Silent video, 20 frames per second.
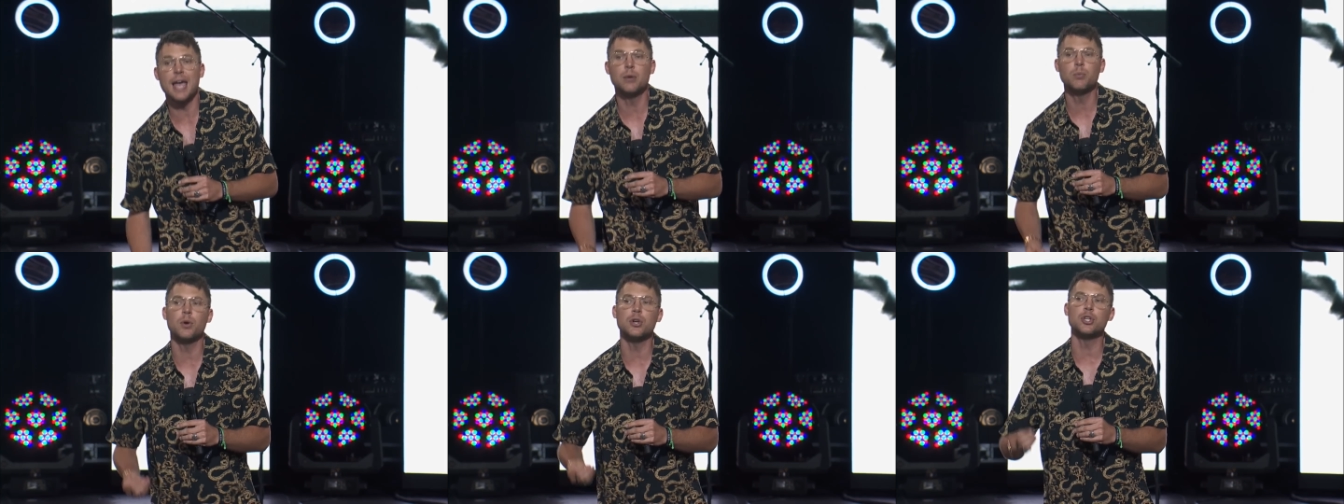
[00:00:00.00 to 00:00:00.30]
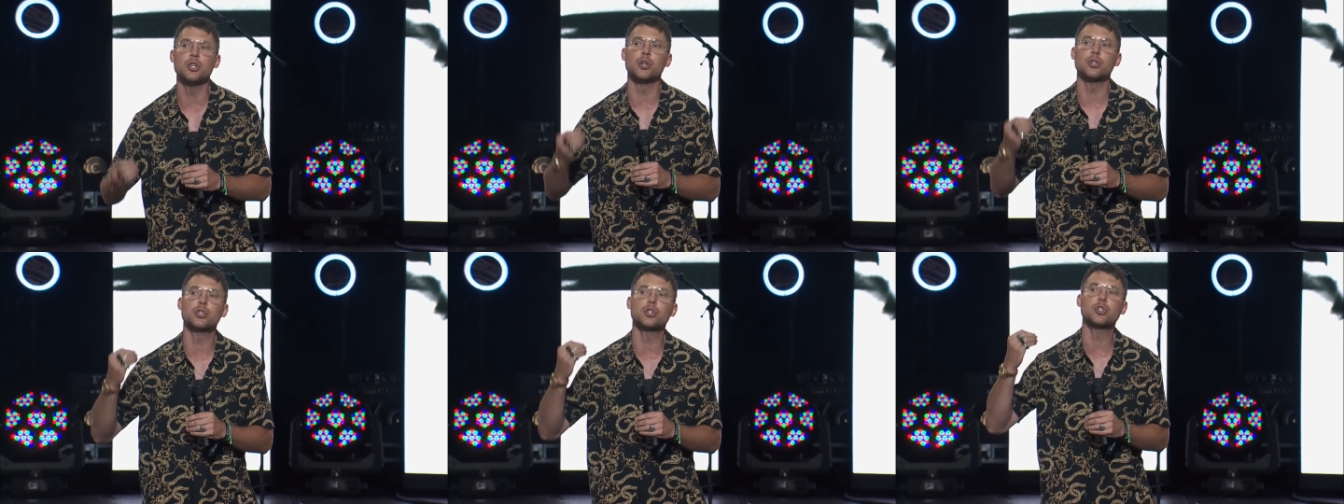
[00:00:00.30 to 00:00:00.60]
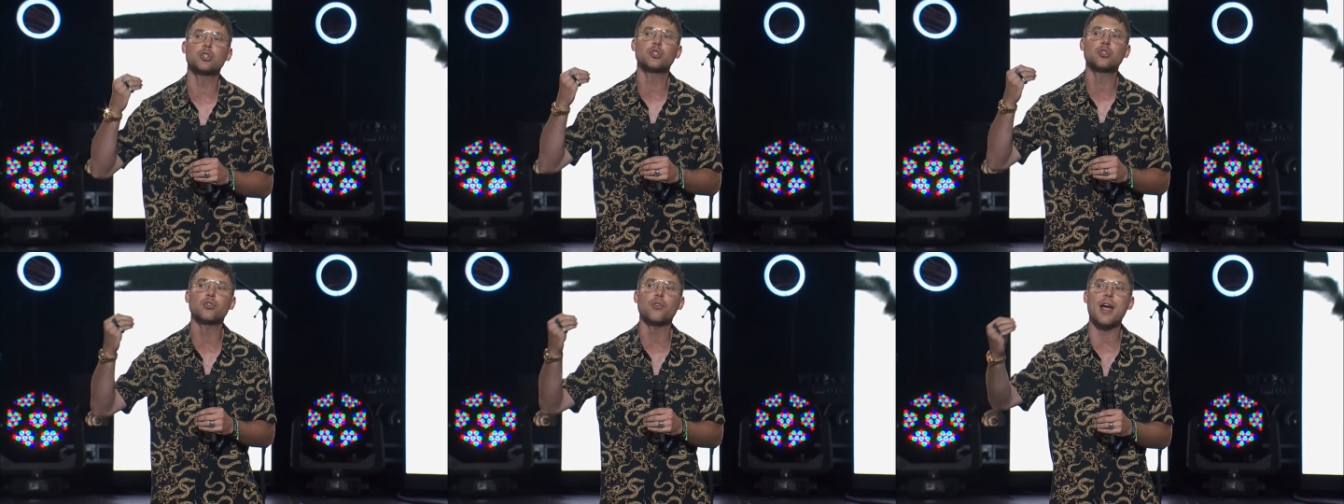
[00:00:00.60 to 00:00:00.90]
And when your
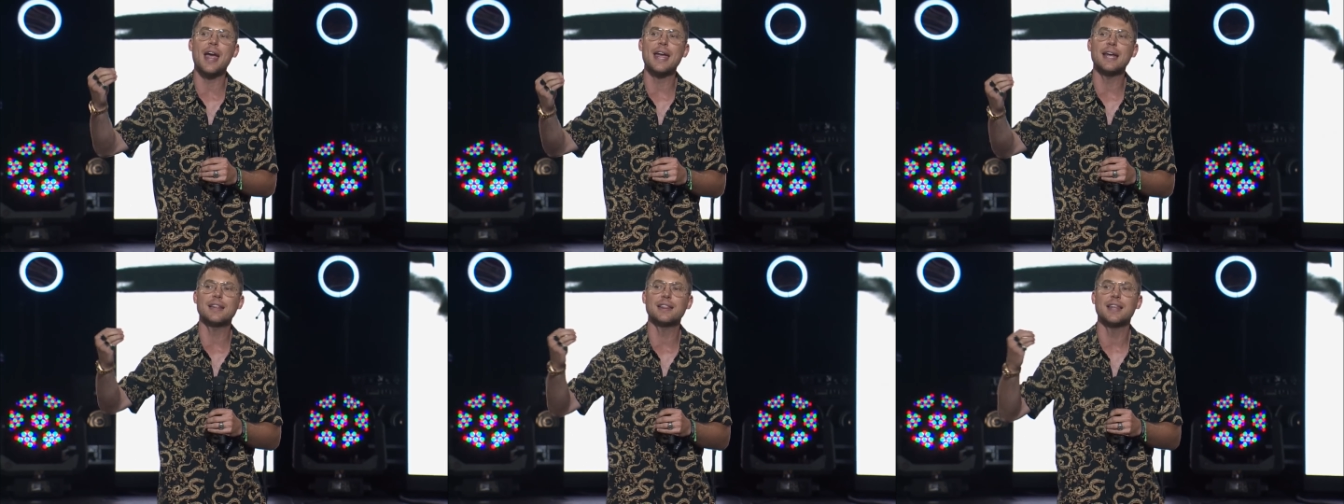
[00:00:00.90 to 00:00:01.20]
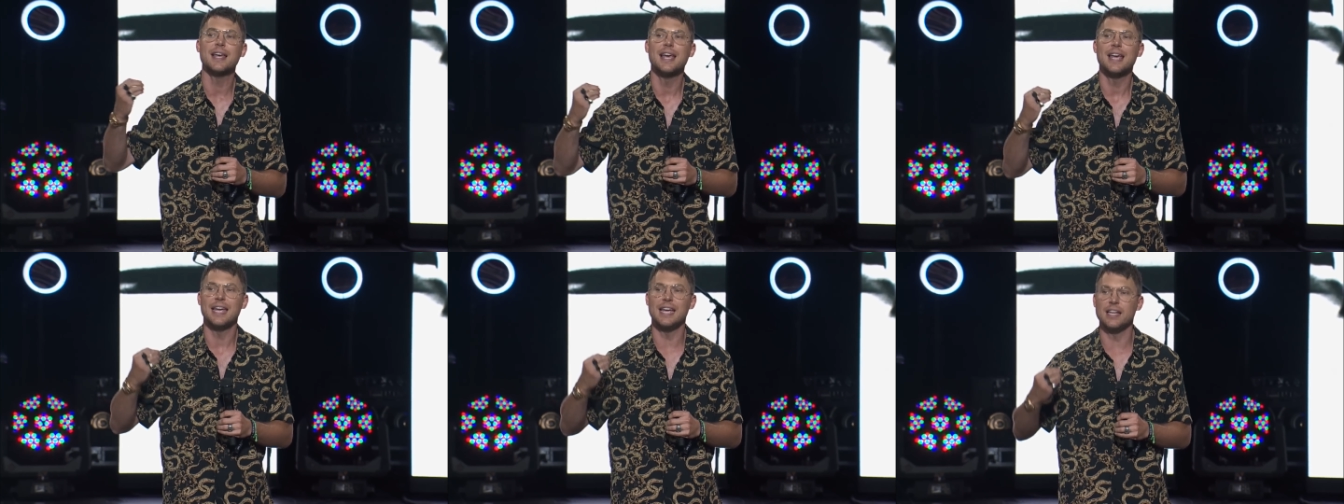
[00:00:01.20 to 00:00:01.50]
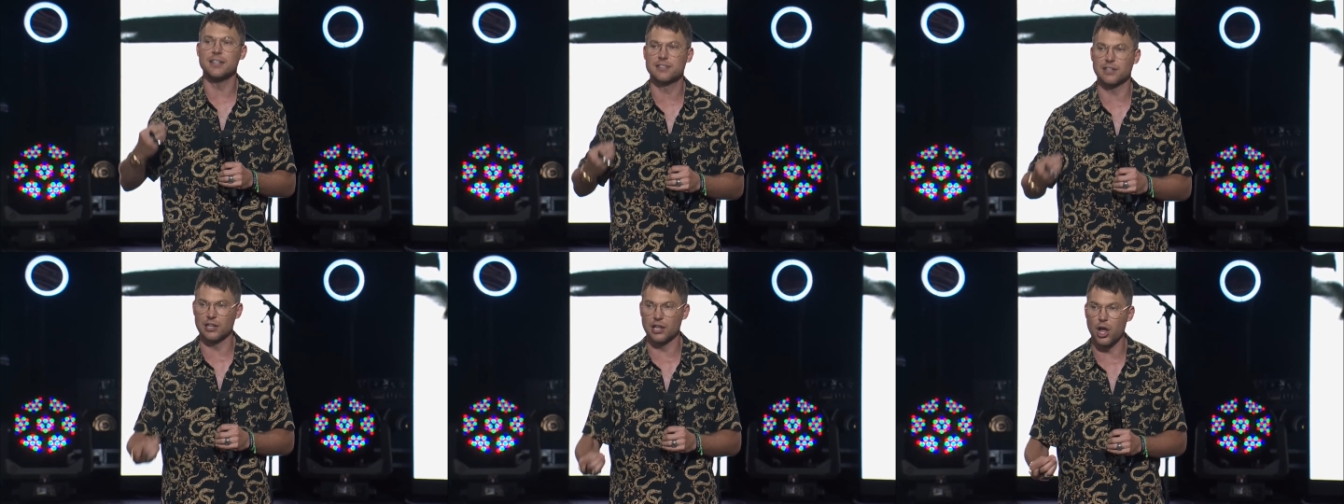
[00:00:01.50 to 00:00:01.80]
strength
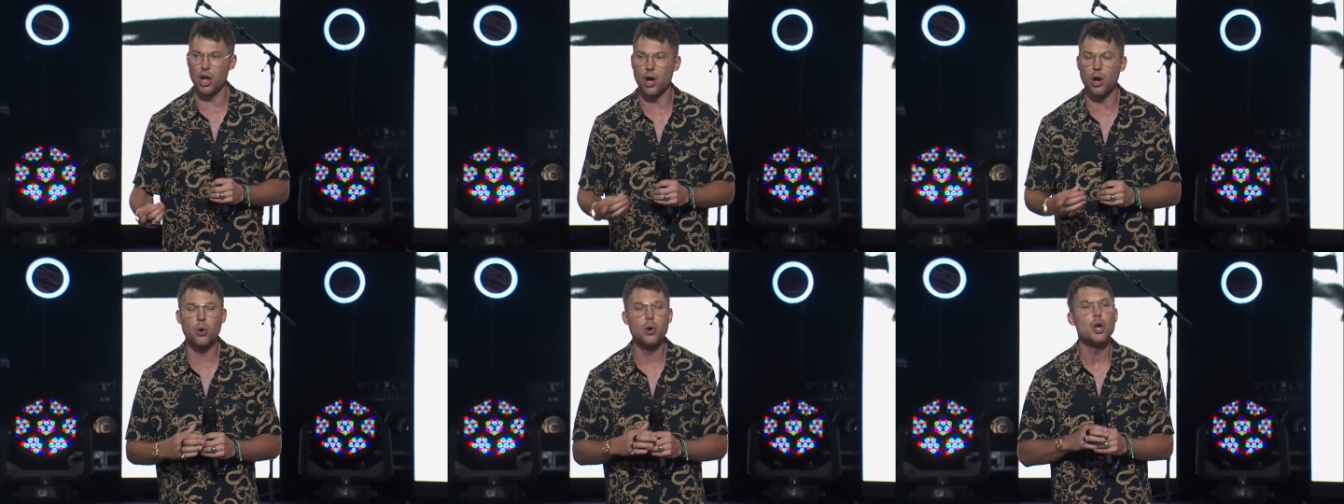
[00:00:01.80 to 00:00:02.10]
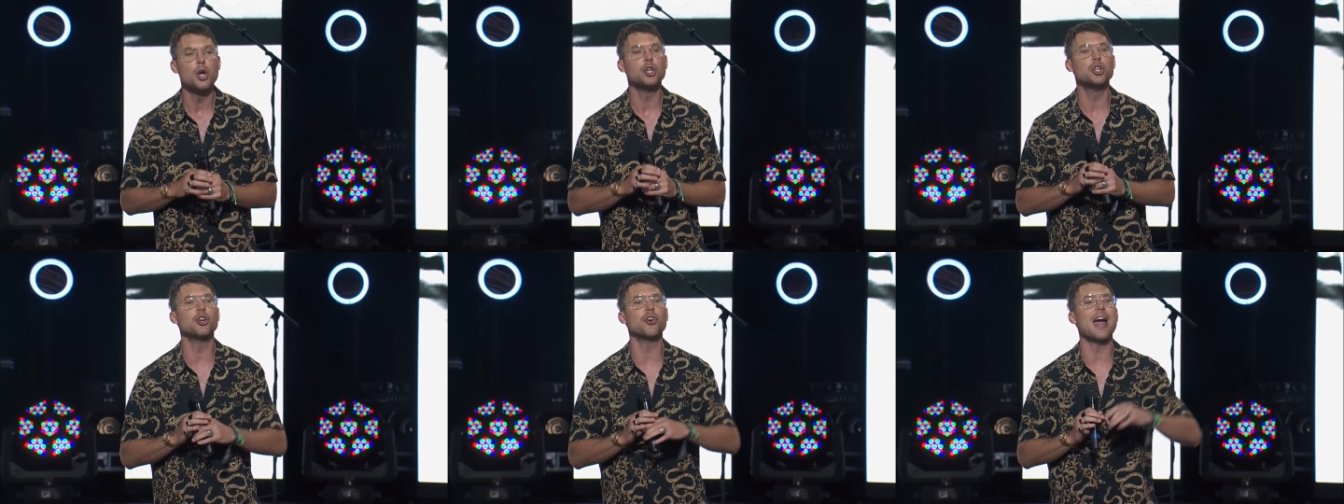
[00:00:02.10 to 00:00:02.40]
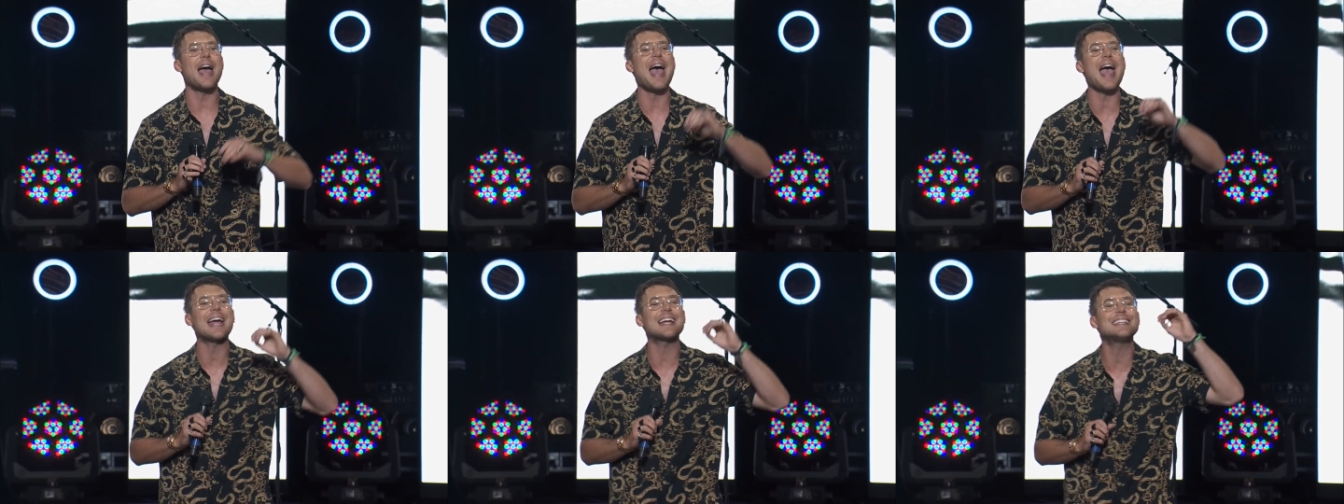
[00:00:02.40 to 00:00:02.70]
is low,
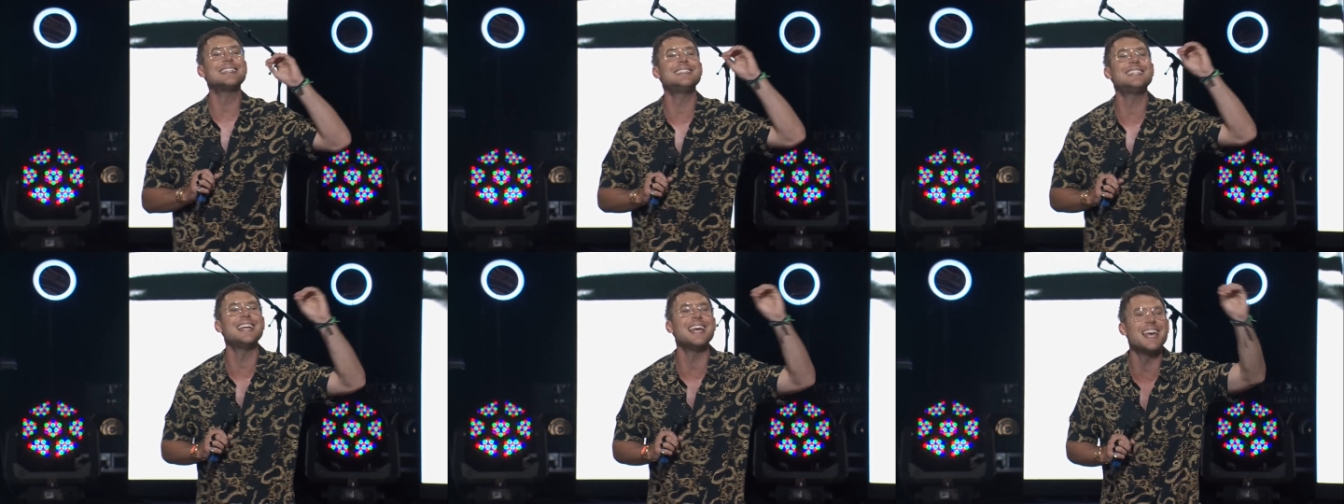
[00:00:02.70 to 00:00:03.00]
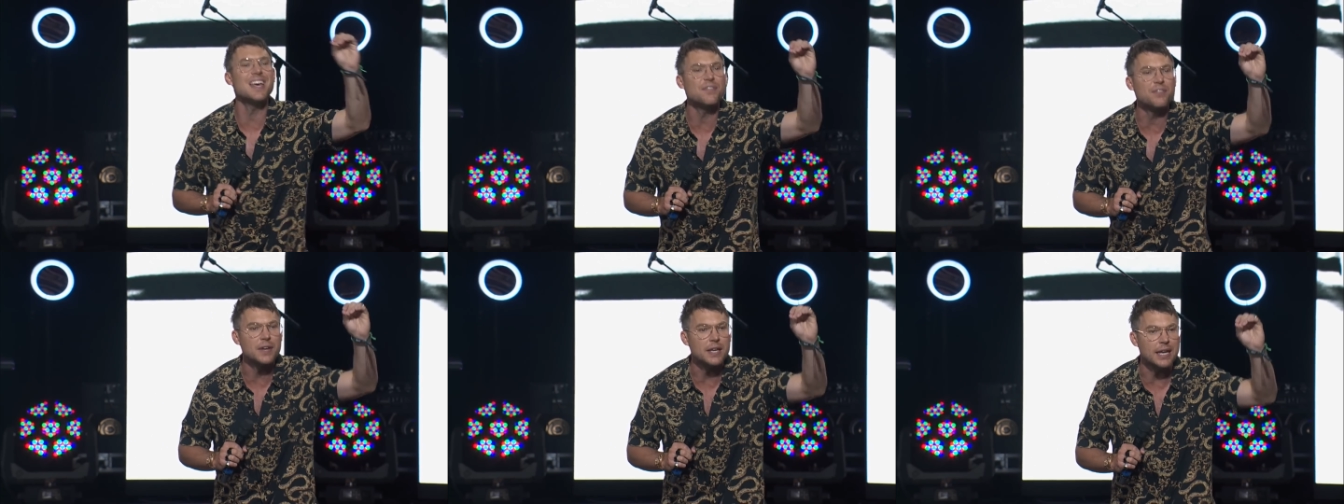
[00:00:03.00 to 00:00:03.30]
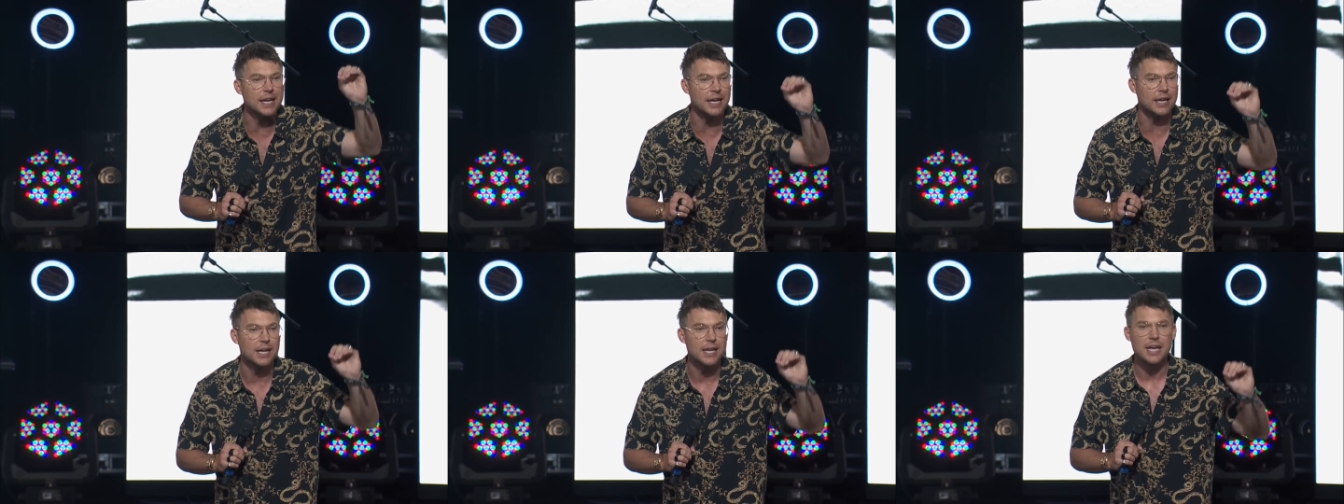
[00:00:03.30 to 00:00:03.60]
your
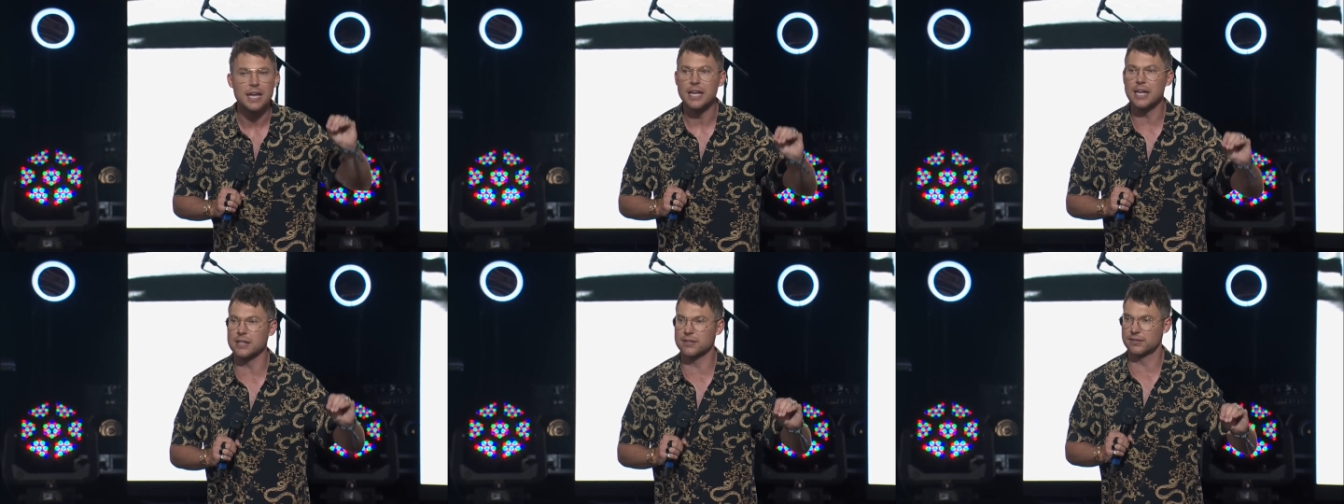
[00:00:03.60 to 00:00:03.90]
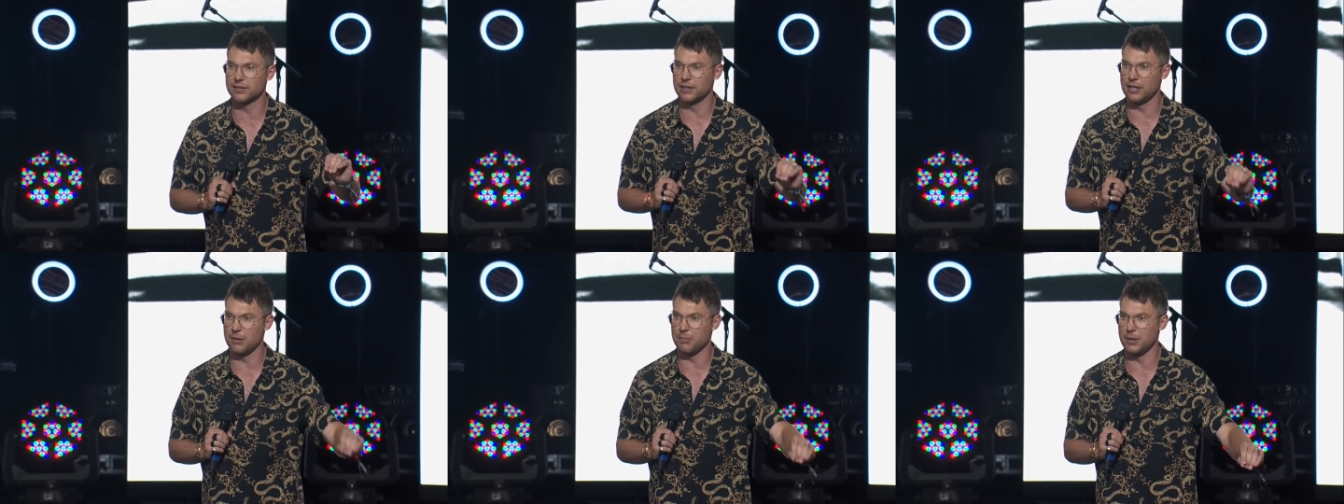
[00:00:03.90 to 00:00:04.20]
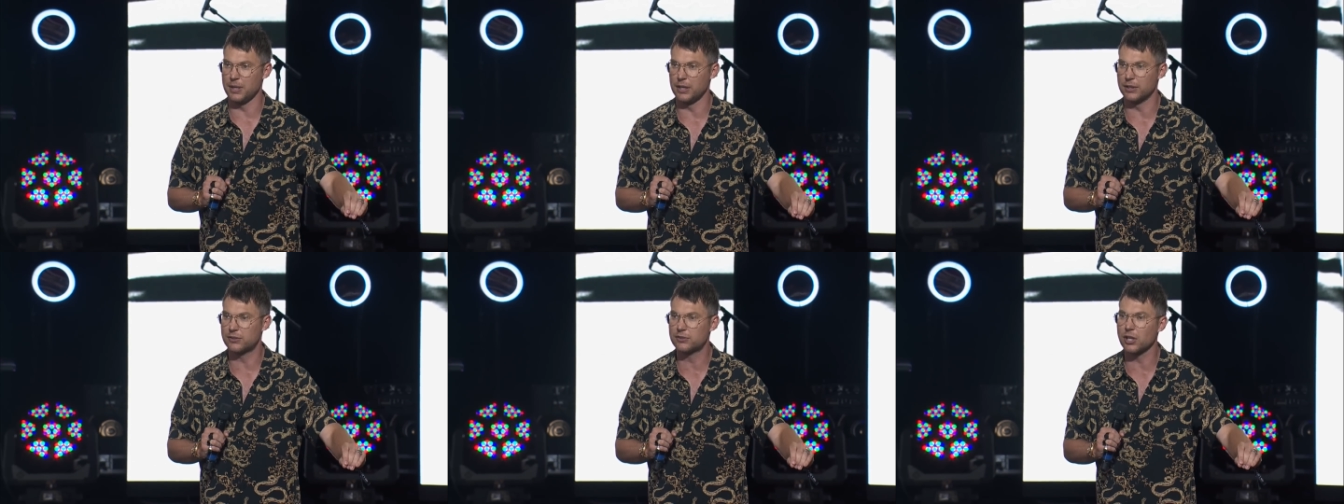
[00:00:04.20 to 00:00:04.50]
activity is
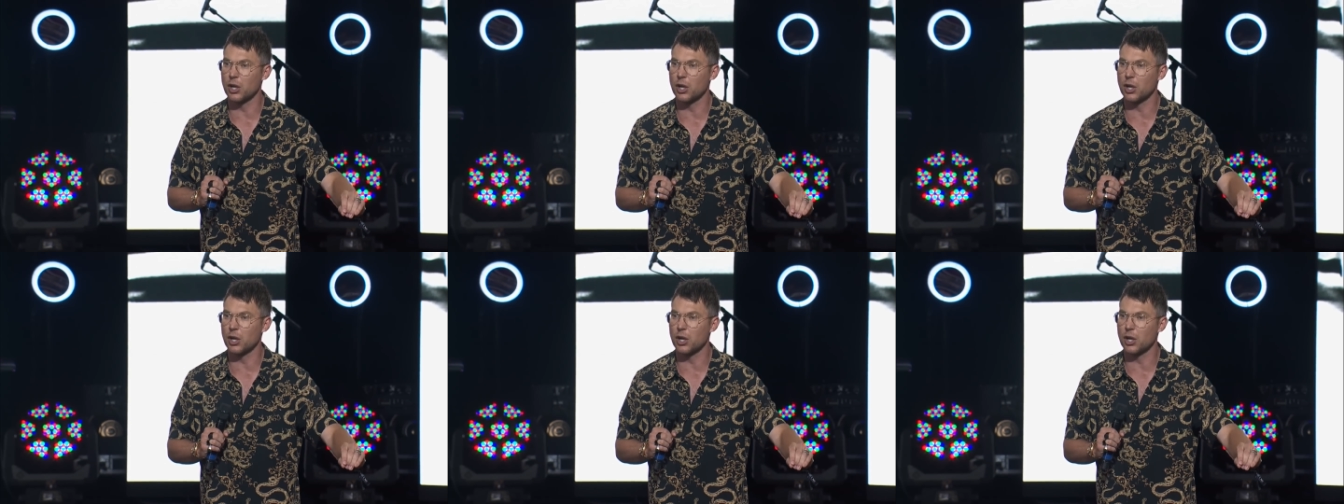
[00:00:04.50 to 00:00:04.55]
limited.